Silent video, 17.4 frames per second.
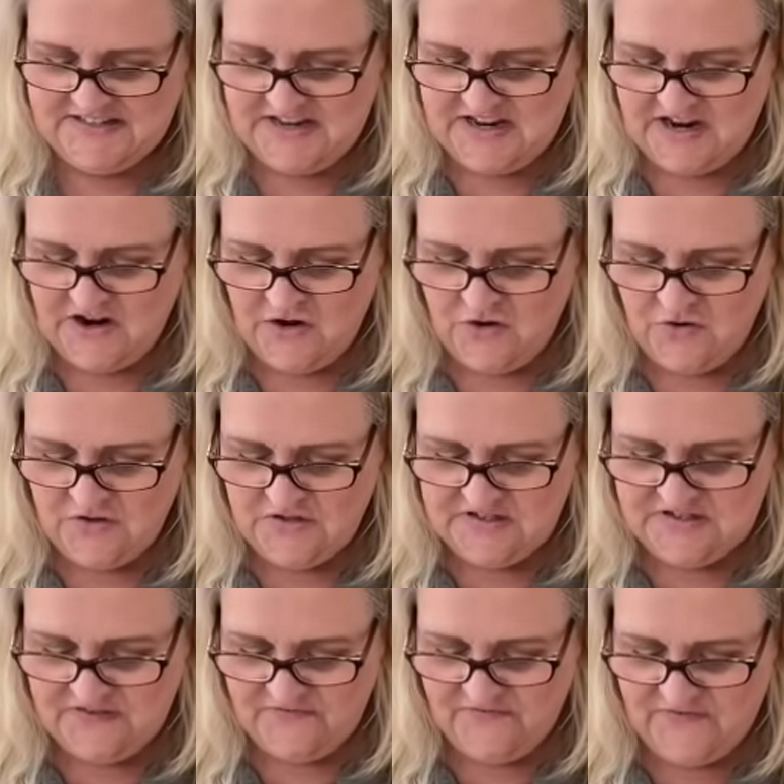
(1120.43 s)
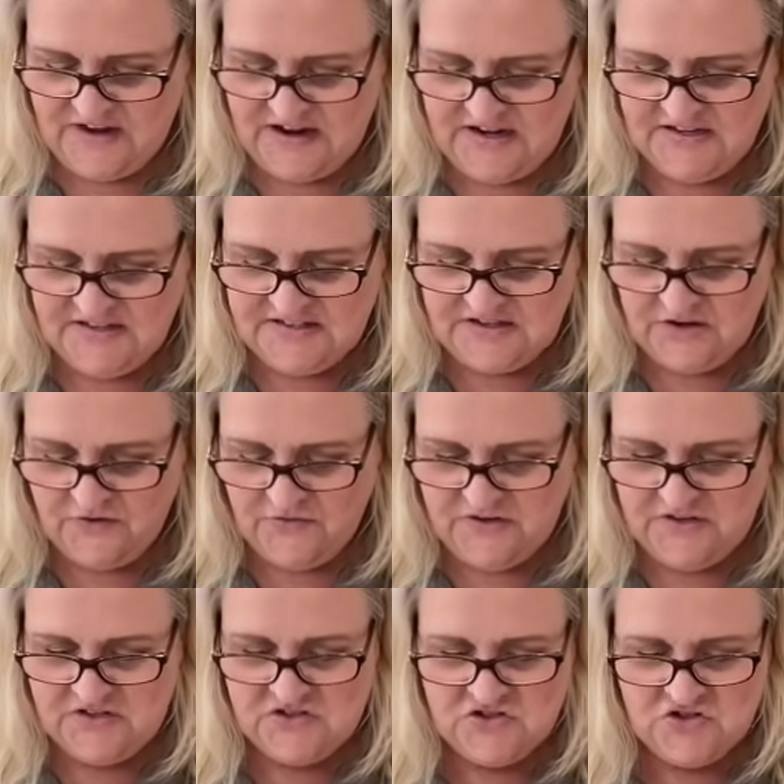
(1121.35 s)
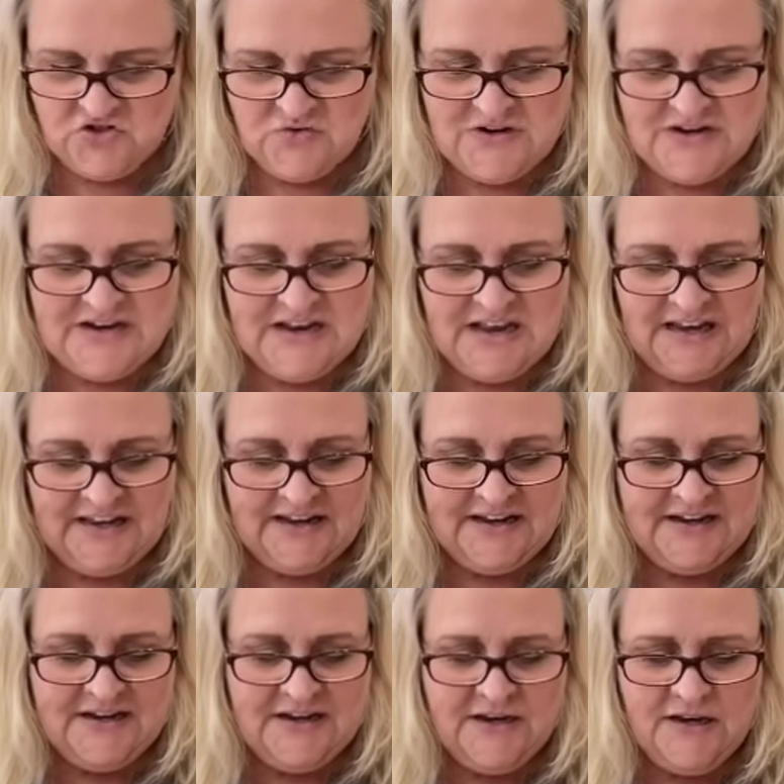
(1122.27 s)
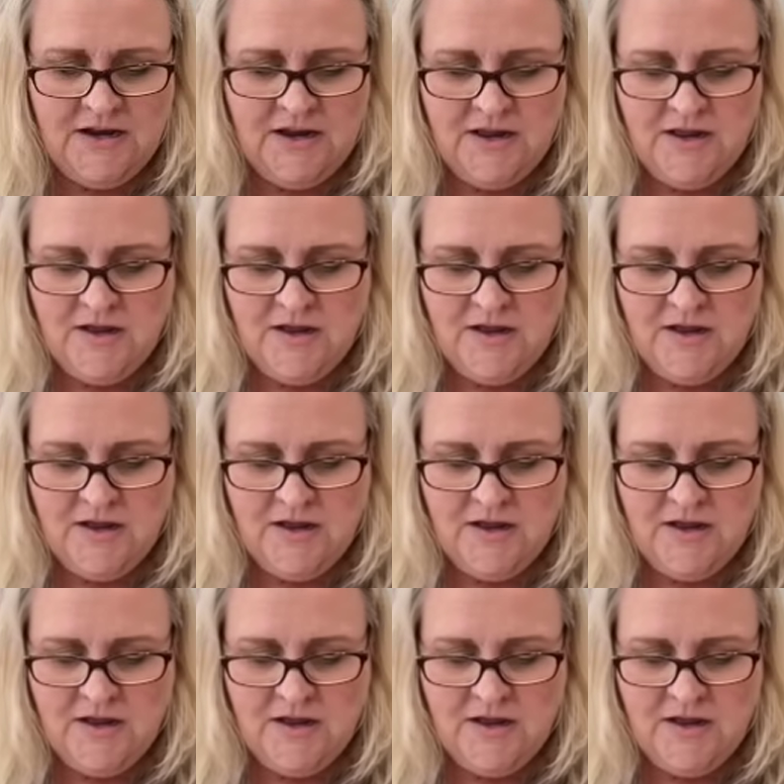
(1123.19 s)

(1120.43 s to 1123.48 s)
count Veins of History linen